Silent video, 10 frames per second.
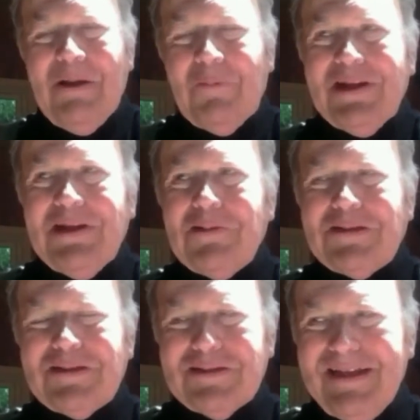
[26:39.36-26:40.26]
he went
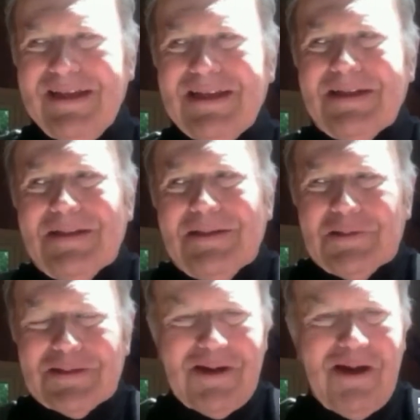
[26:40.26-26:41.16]

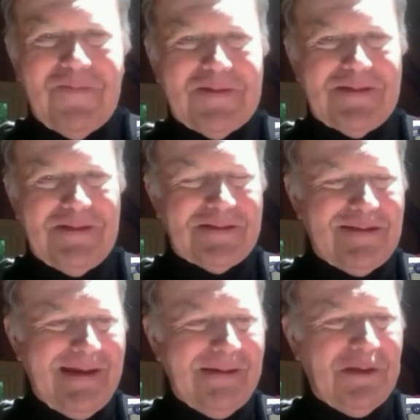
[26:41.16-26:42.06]
into his office and
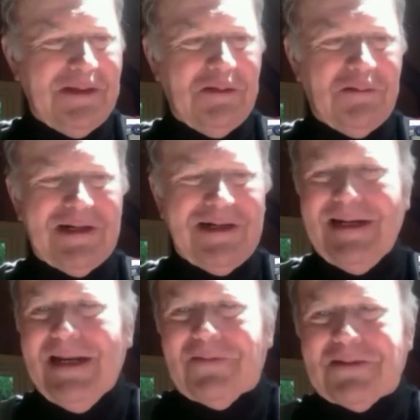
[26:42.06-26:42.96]
slammed the door,
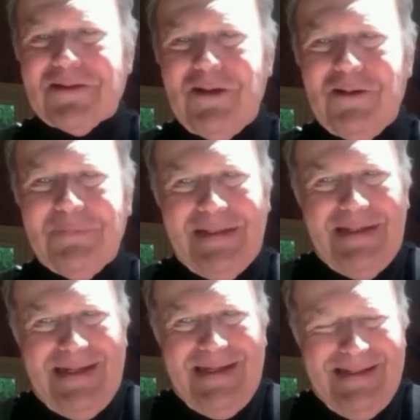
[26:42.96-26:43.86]
and I never saw him
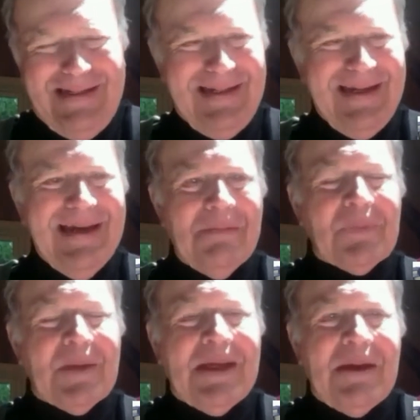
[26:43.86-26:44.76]
again.
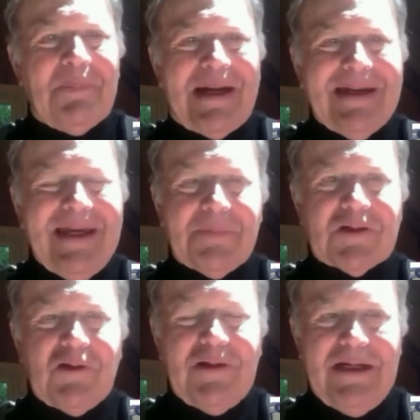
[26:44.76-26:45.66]
But I
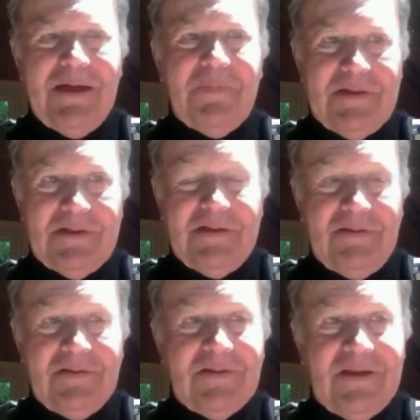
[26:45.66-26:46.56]
kept showing up
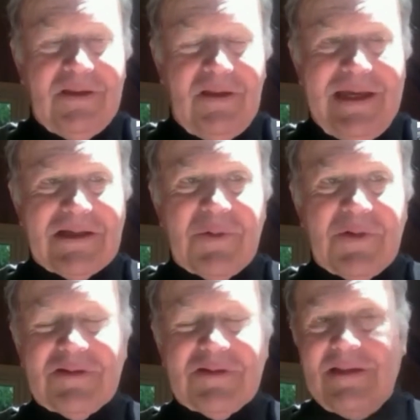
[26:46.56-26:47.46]
until the
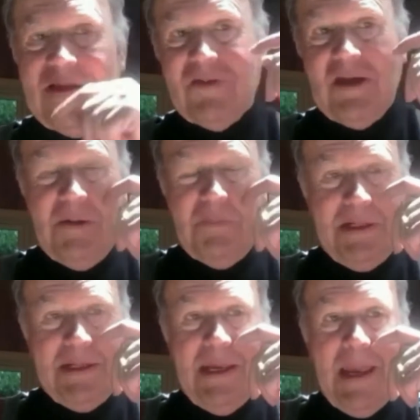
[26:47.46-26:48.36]
last person left the
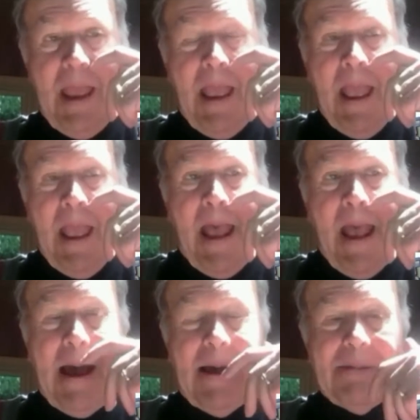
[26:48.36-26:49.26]
company
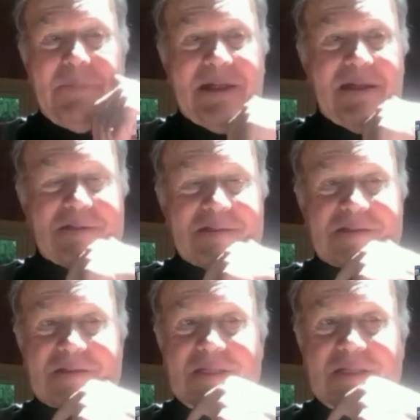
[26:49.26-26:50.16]

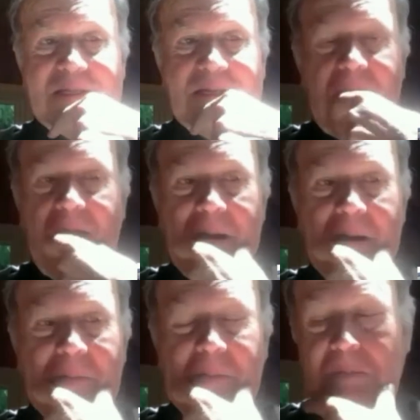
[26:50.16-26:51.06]
because
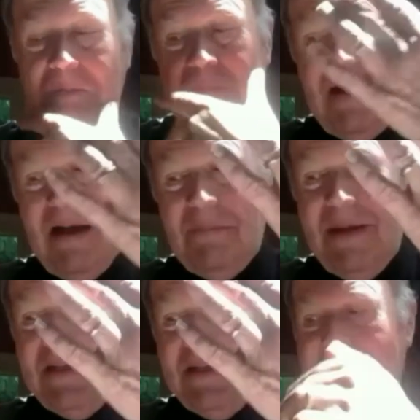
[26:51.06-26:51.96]

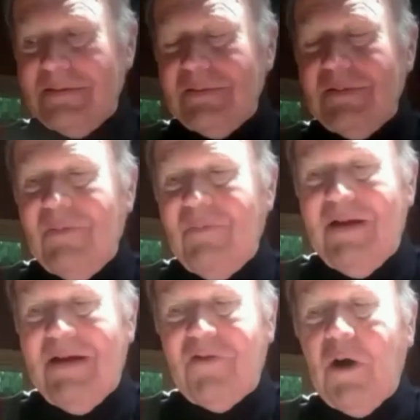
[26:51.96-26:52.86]
I may not
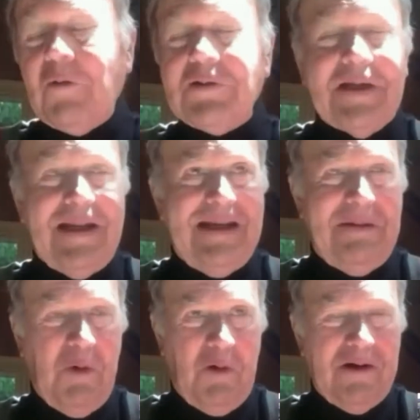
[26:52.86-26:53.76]
have owned it
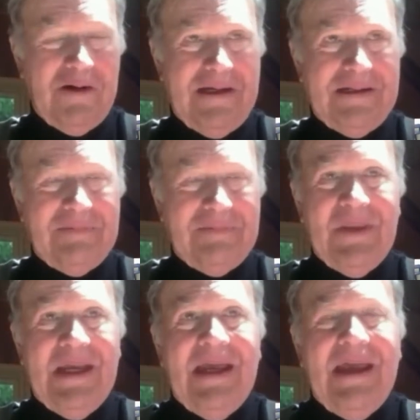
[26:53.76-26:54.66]
anymore and